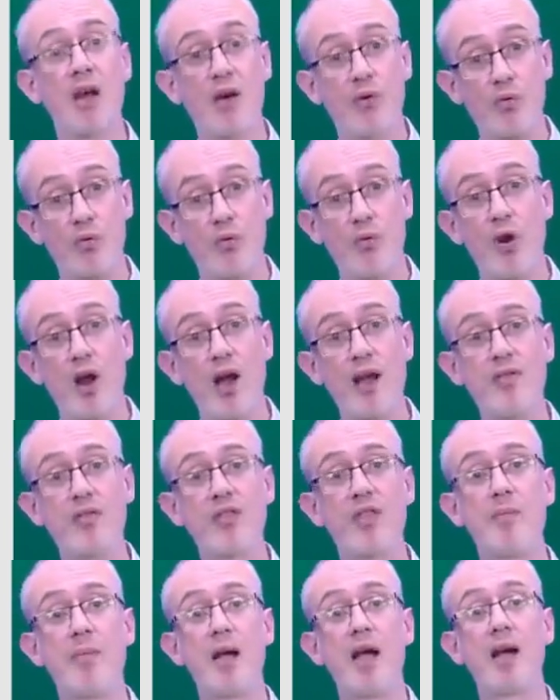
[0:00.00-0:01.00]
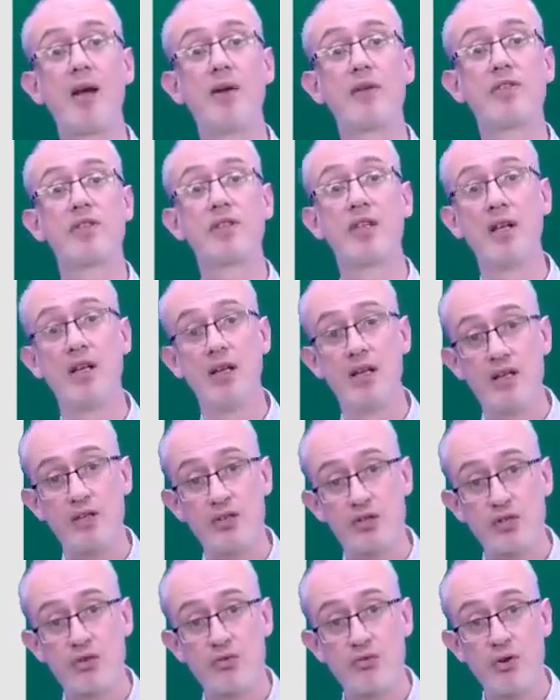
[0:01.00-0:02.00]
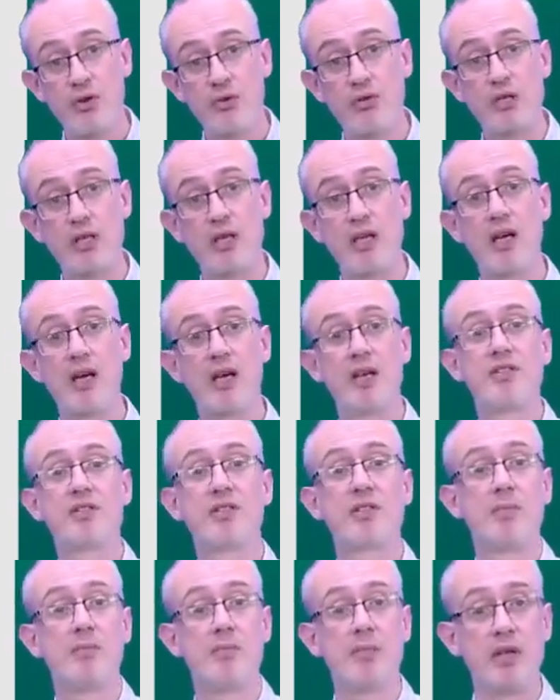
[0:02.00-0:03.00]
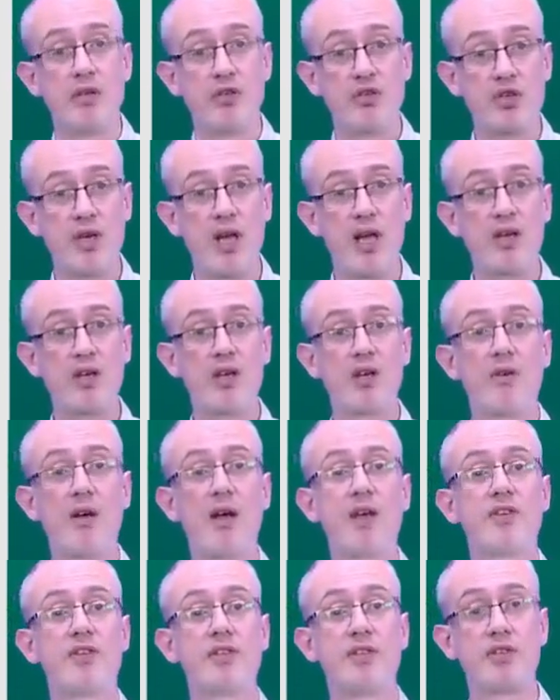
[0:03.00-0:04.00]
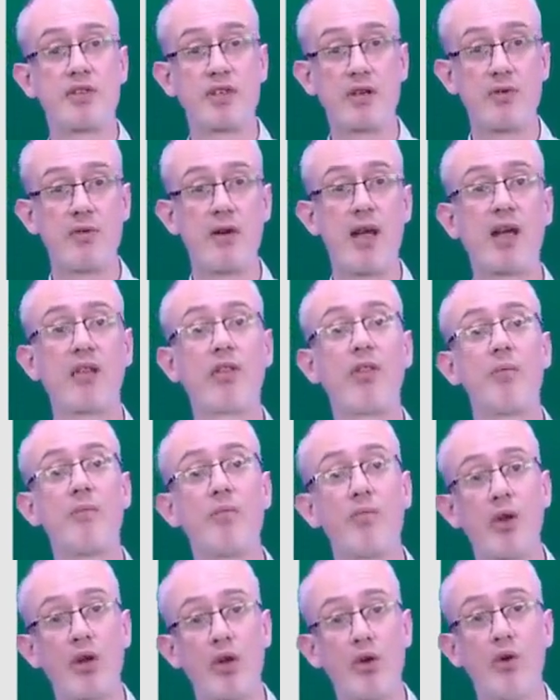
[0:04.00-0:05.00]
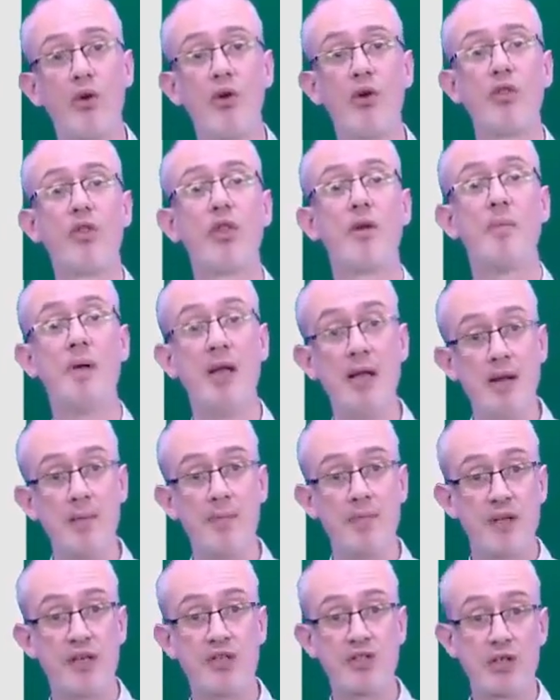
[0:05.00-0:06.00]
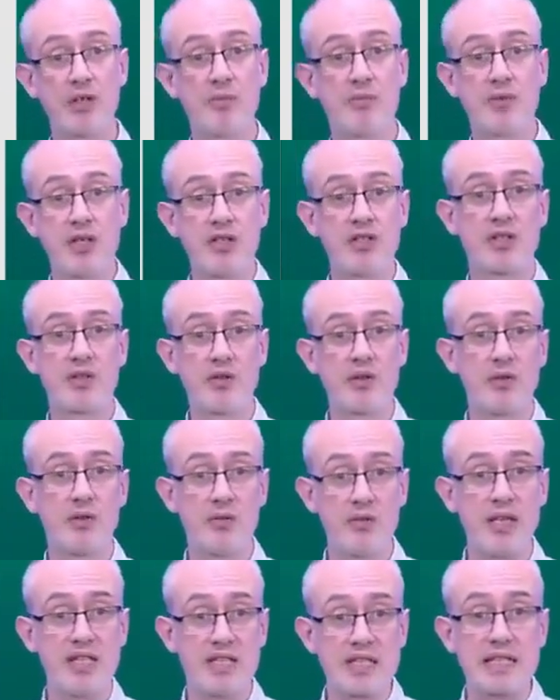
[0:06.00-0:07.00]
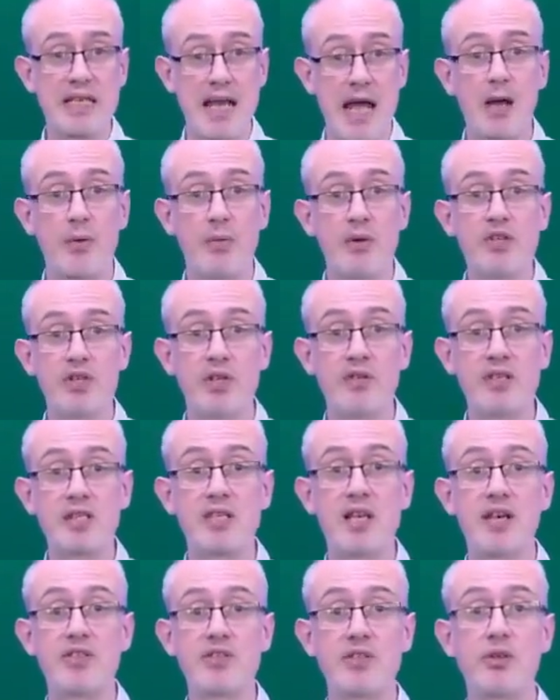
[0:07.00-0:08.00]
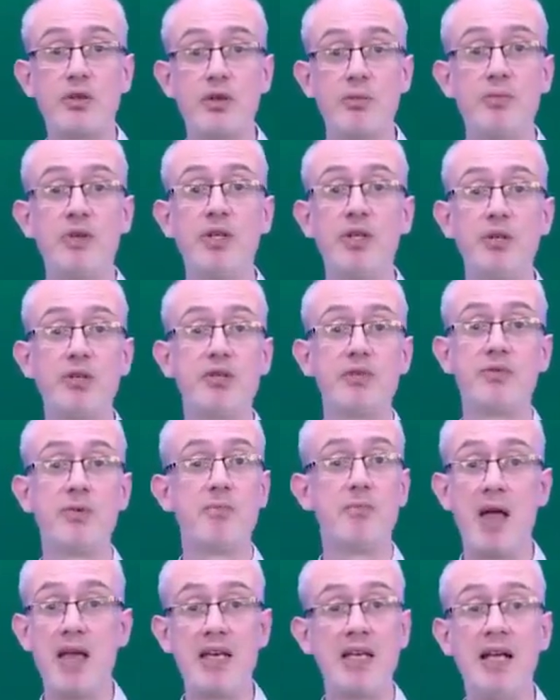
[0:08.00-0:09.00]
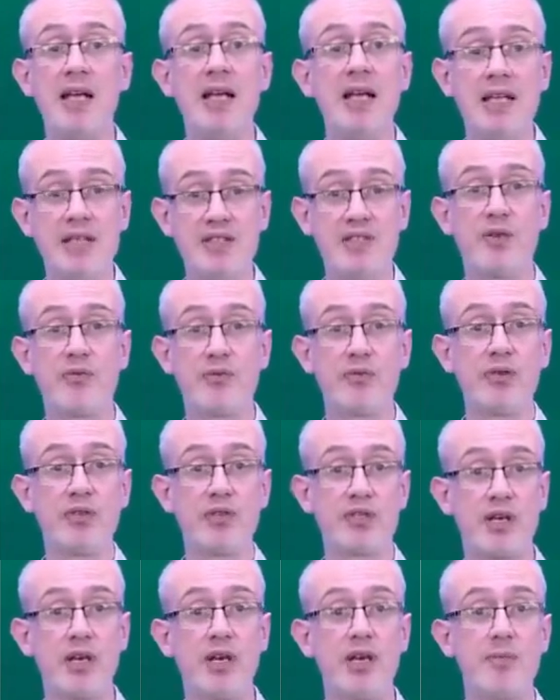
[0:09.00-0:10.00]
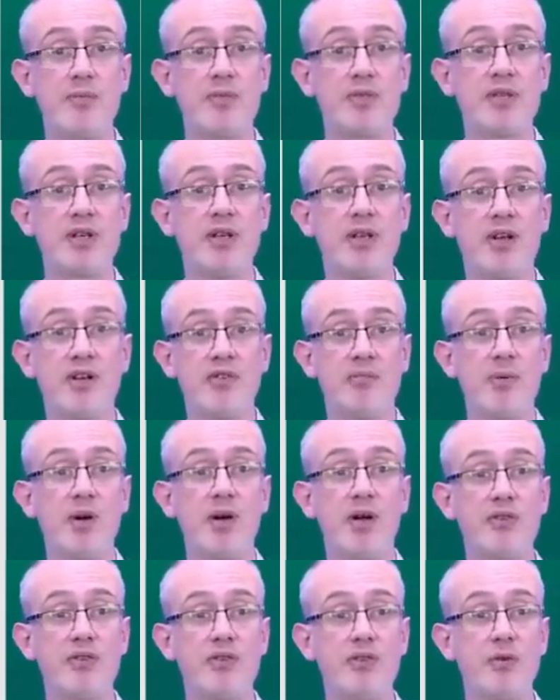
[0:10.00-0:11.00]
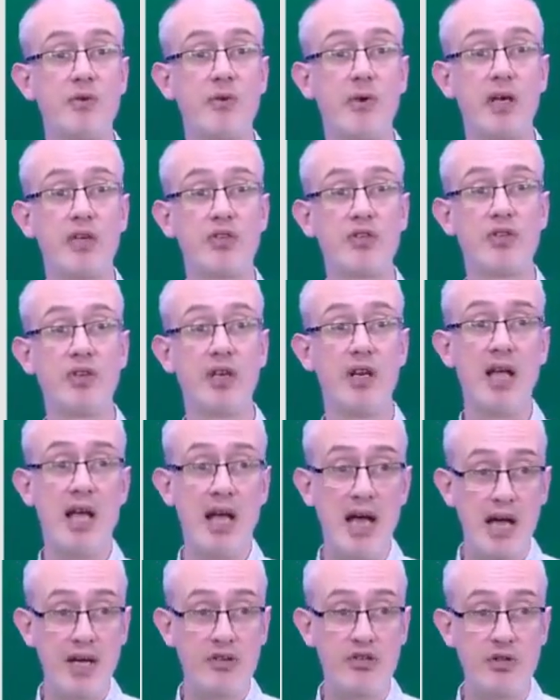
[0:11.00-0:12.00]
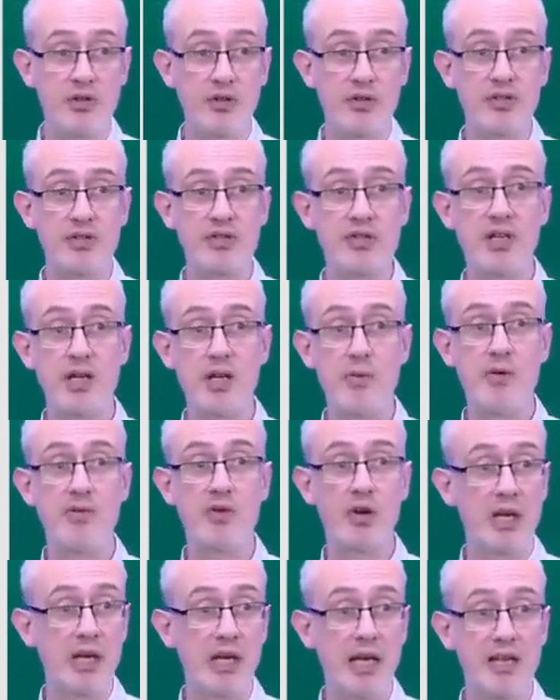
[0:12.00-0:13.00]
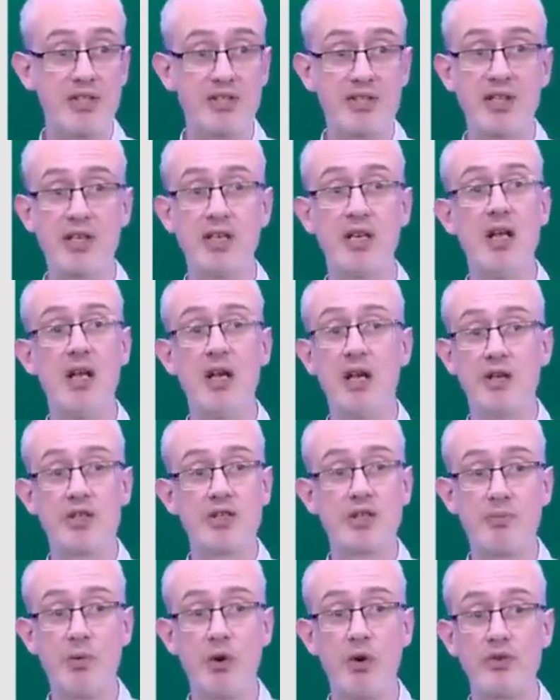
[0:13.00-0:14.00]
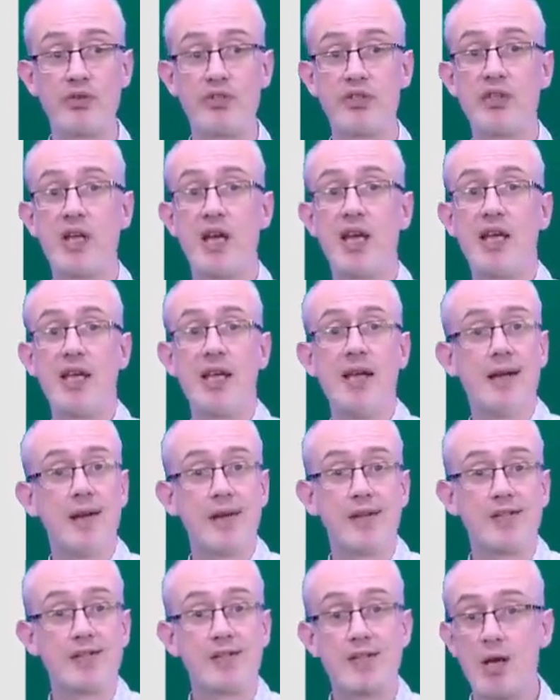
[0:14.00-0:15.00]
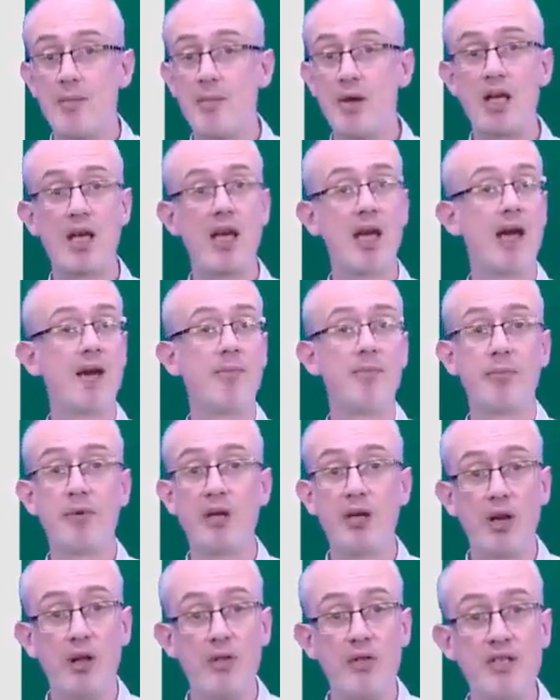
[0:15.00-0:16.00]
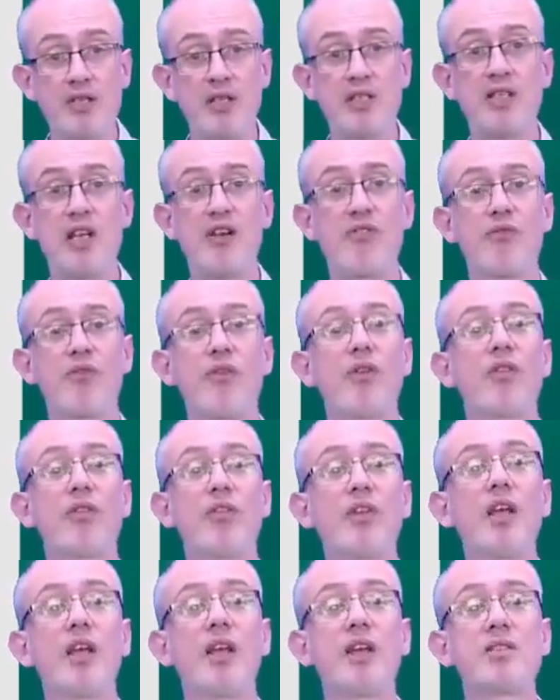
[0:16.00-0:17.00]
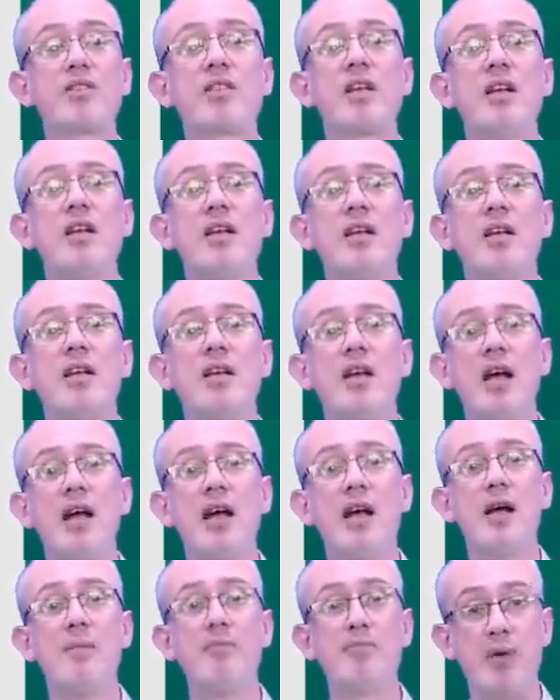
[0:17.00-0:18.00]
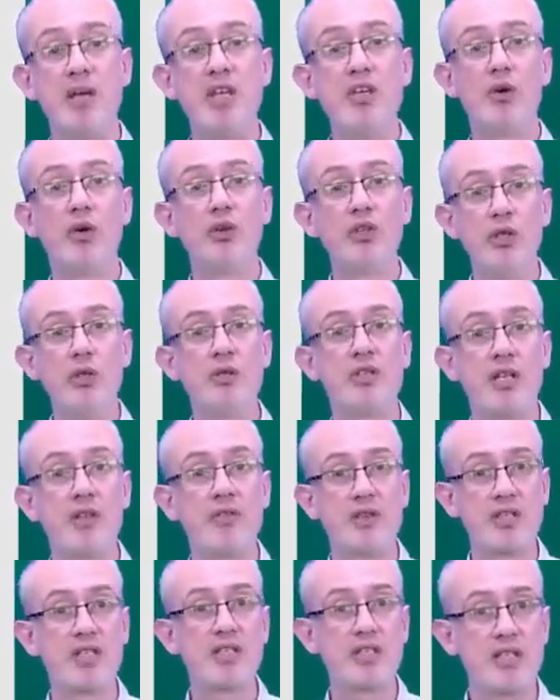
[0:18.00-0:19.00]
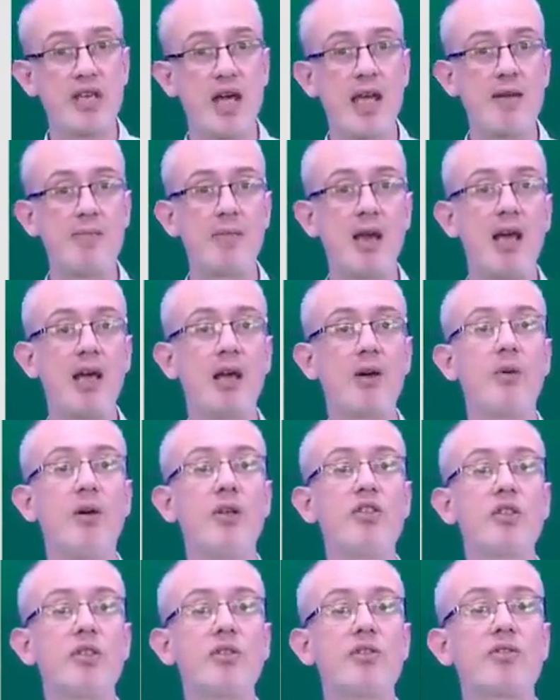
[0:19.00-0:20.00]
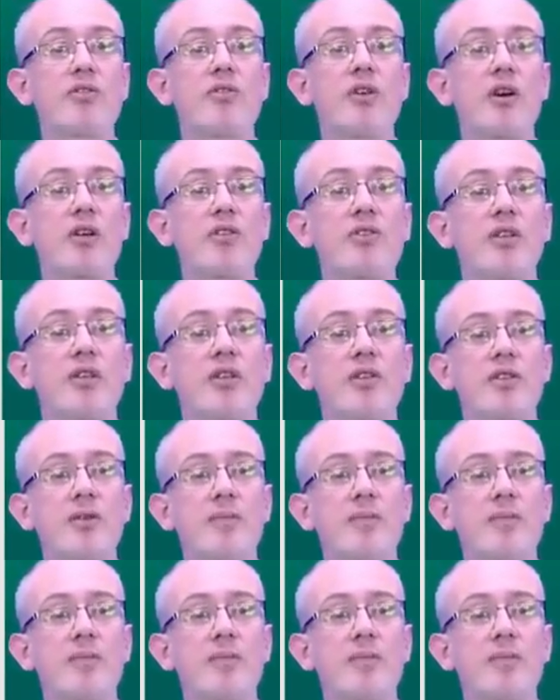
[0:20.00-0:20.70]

Write them out. Scrutinize them. Check your answers. Correct them. Record them. This language in this lesson could be used for many different types of Part 2 question. As you can see, we've got a lesson, a sports day, a summer camp. These are different things. But you're using the same language and structures.